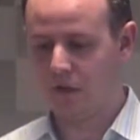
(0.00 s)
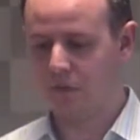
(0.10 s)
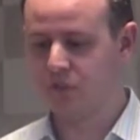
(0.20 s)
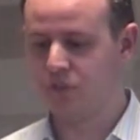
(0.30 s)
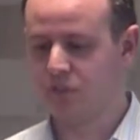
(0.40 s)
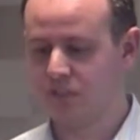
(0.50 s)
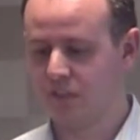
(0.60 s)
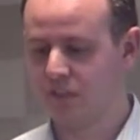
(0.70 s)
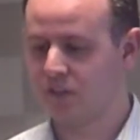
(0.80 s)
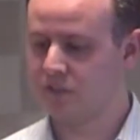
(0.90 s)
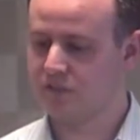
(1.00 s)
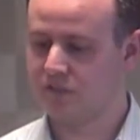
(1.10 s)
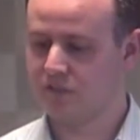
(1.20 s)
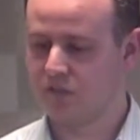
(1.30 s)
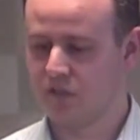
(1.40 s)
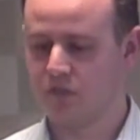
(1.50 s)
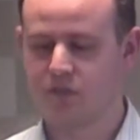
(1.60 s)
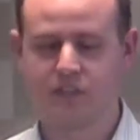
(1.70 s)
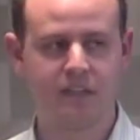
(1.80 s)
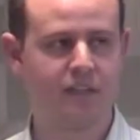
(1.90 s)
Reducing the cost, the call
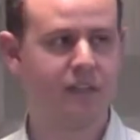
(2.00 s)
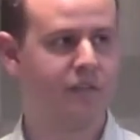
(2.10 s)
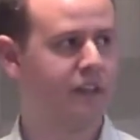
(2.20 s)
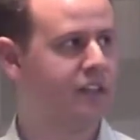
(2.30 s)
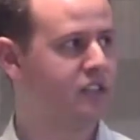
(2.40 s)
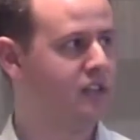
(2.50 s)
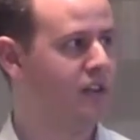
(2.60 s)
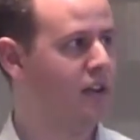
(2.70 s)
centre deflection.